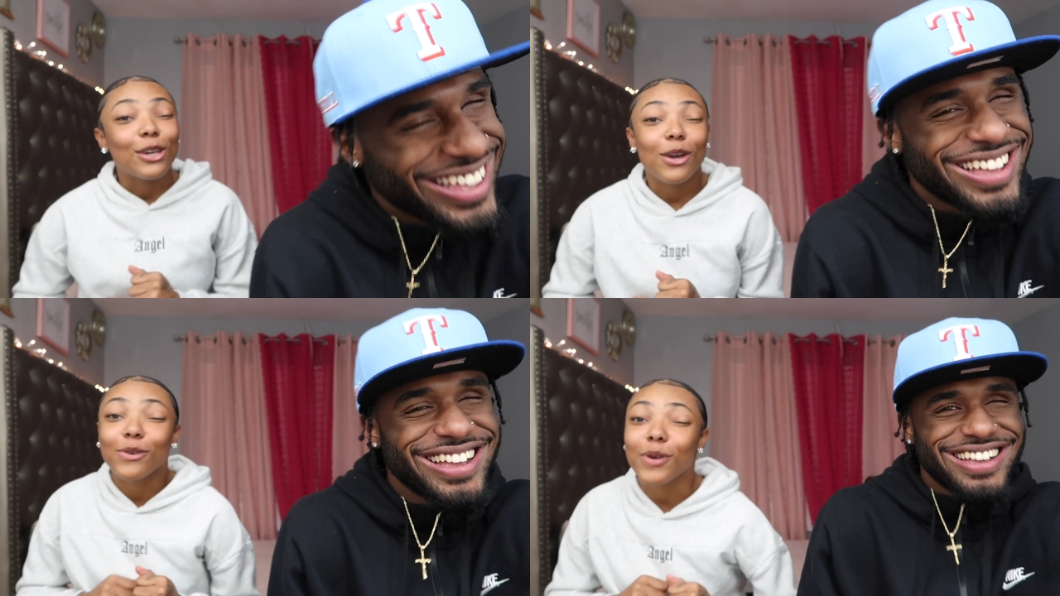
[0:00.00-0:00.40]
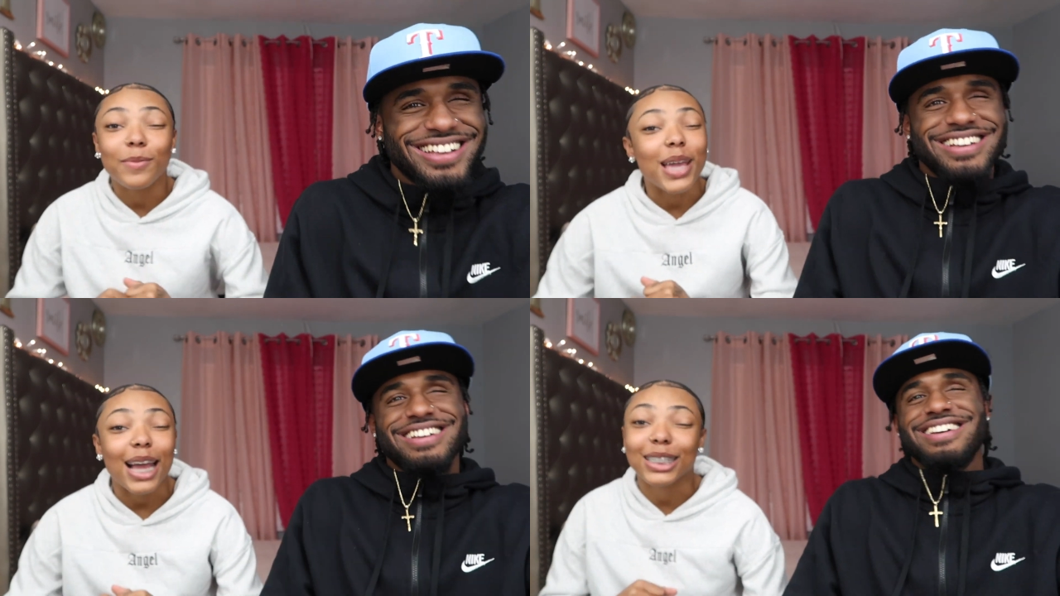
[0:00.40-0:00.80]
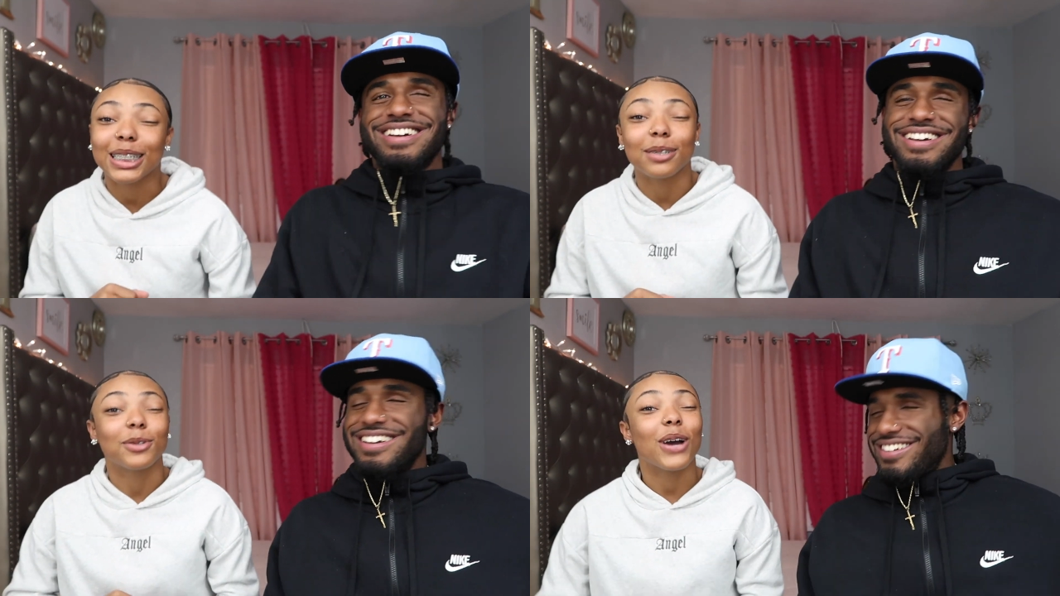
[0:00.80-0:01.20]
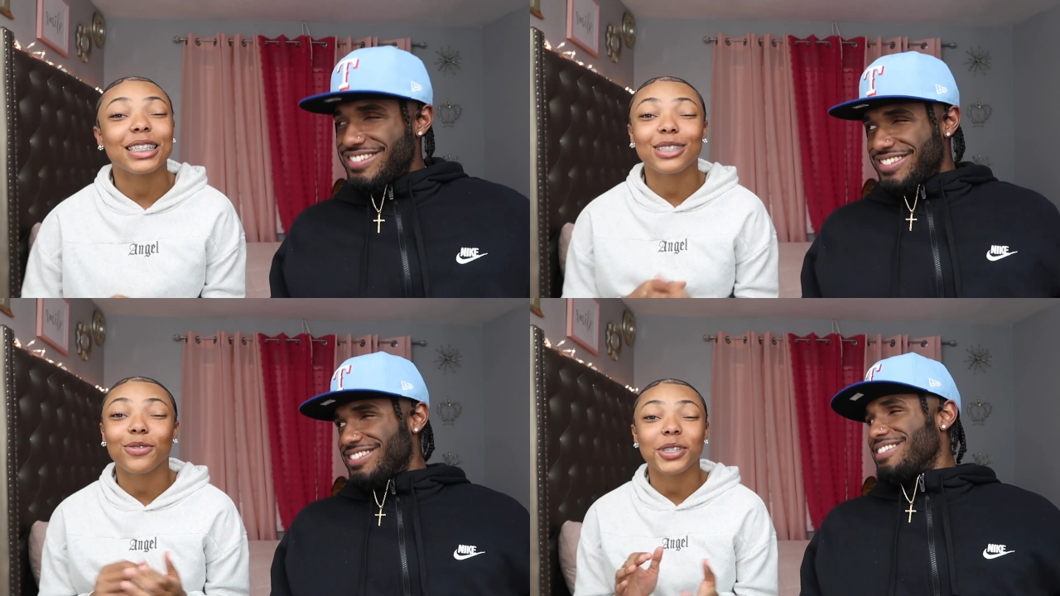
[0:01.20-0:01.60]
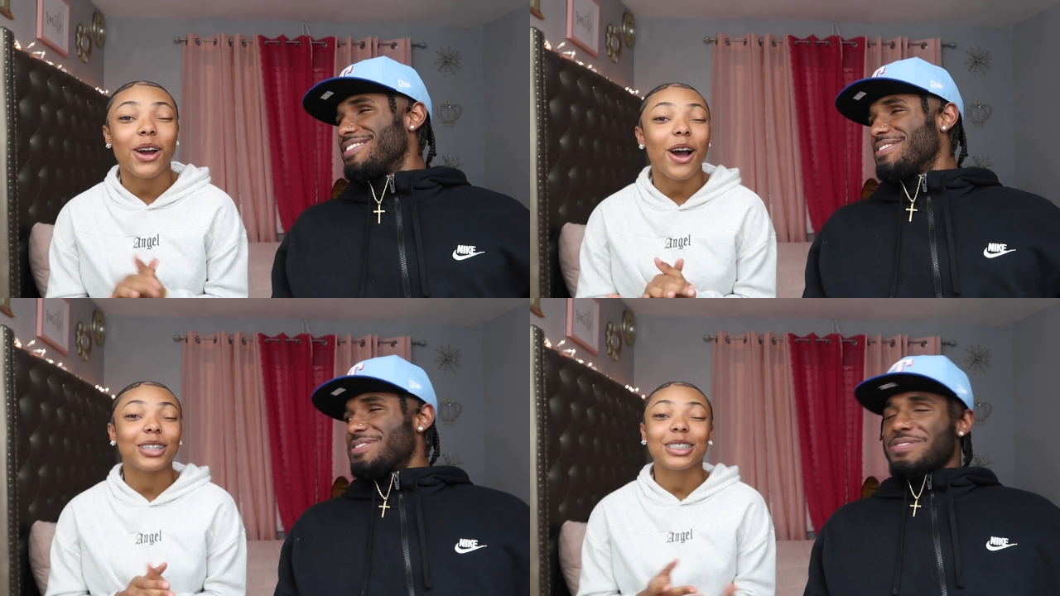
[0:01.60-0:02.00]
Speaker 1: you feel me? Asking them questions for
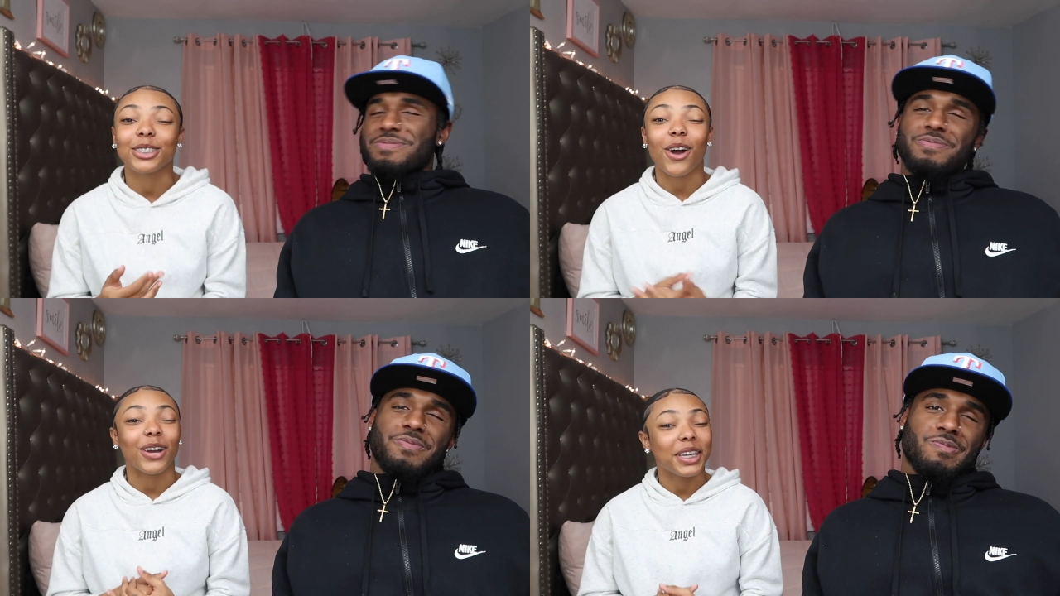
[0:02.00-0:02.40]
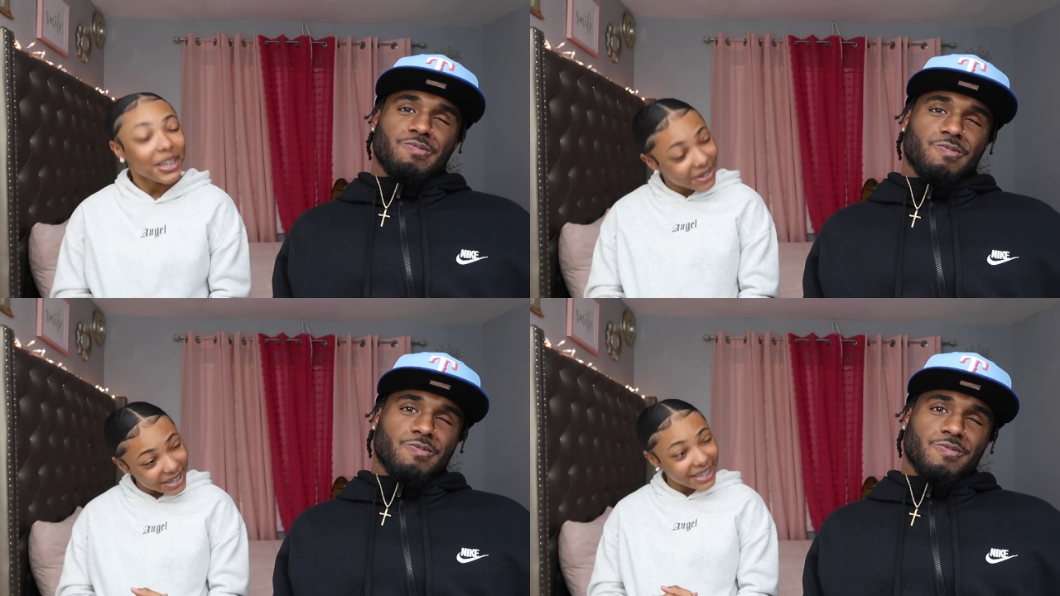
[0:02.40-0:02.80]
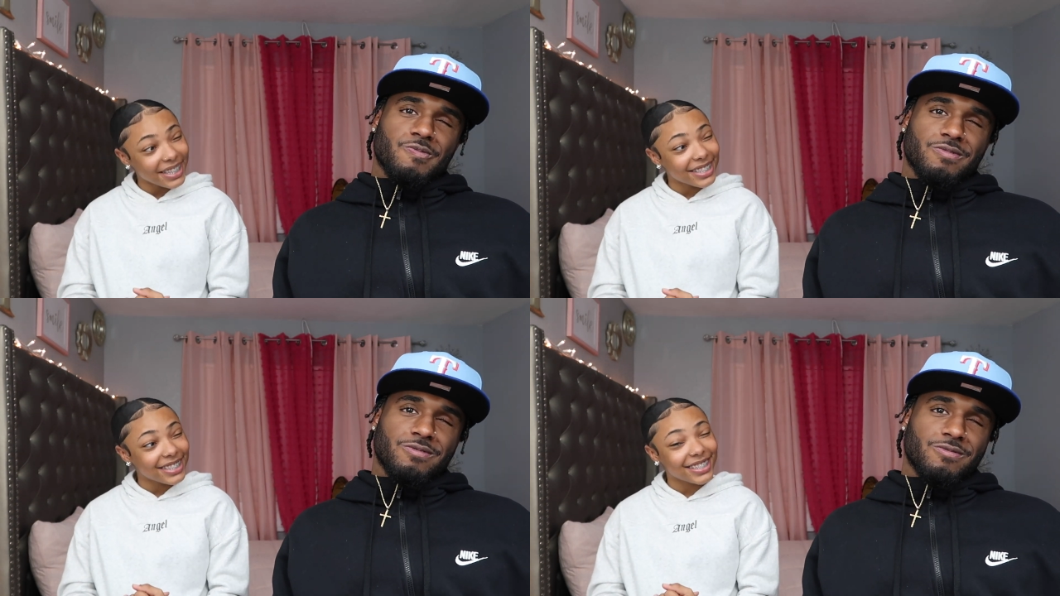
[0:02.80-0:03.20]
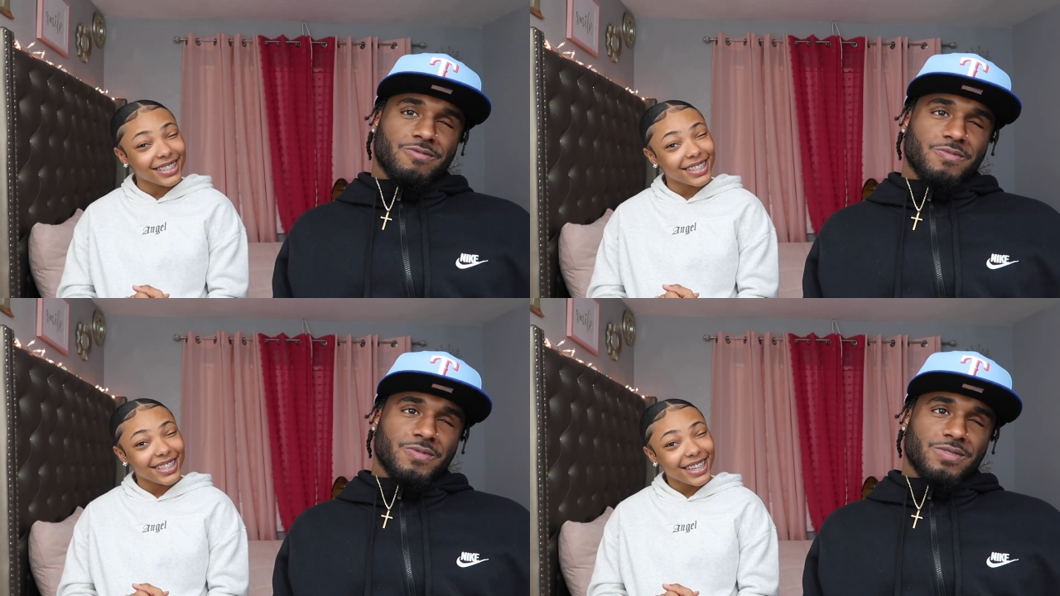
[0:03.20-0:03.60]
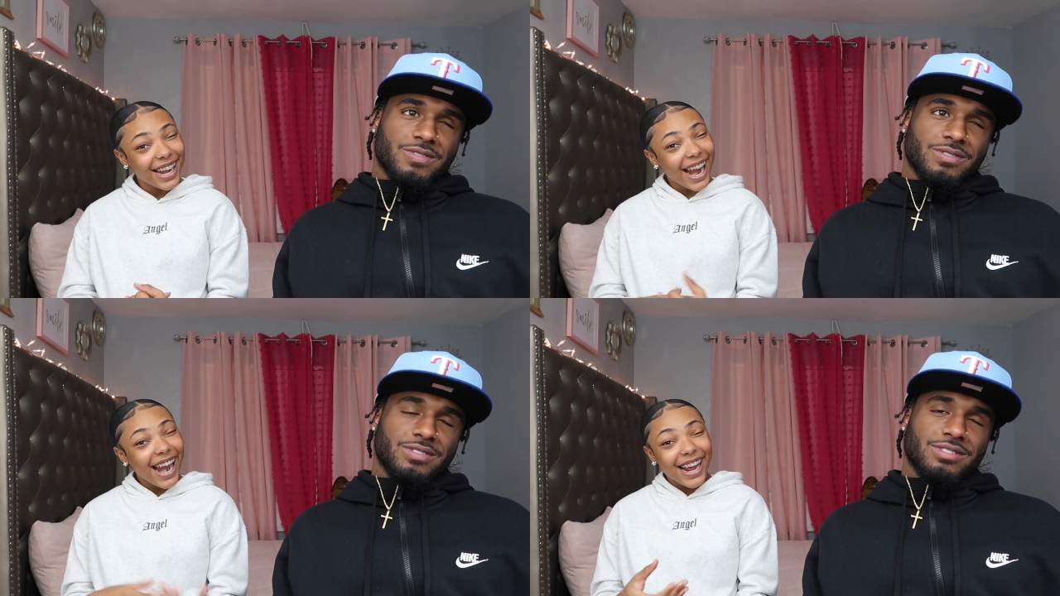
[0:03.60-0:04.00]
y'all since y'all curious.
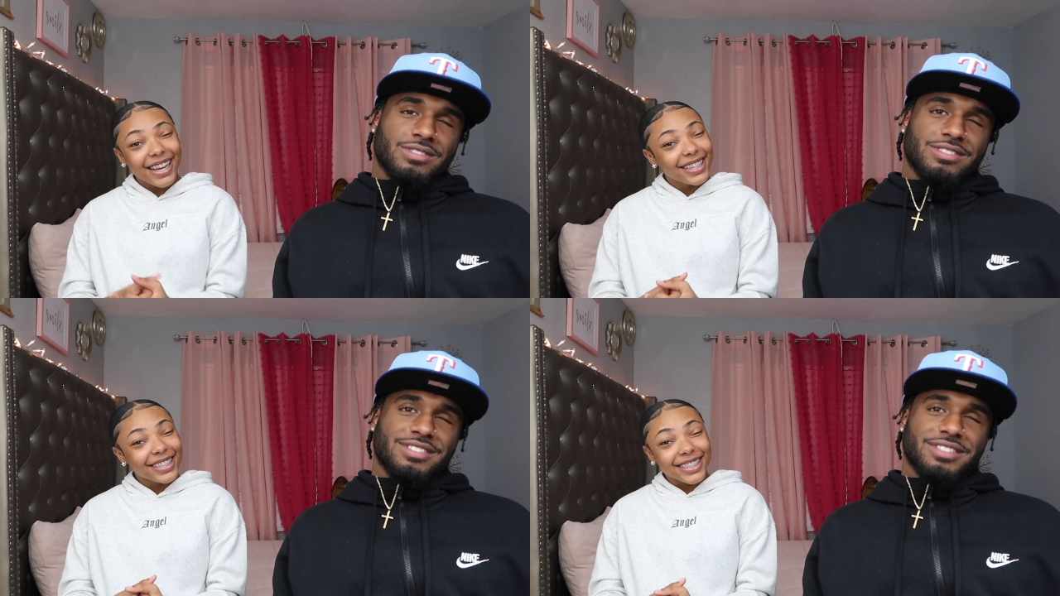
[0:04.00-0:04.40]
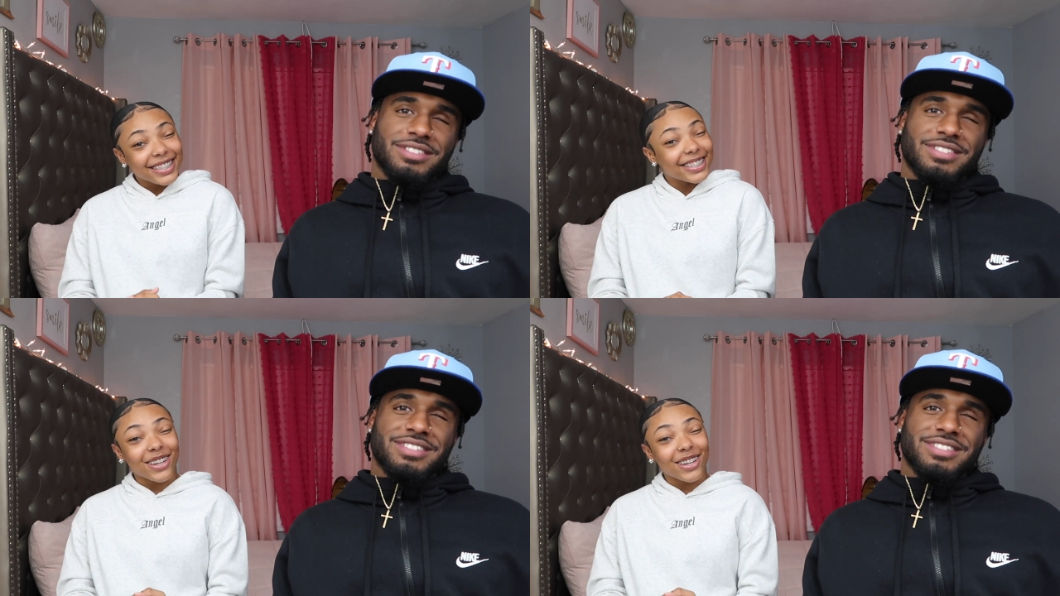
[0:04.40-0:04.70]
Cause